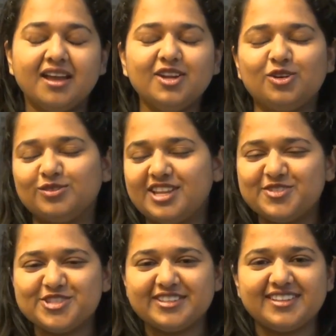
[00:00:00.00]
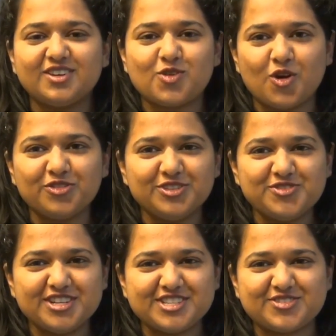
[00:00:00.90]
No, there was nothing wrong with the
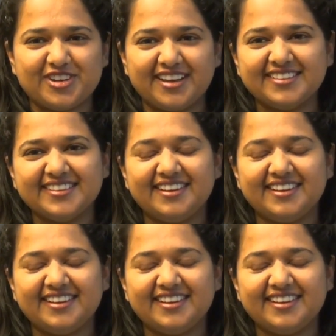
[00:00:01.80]
first one.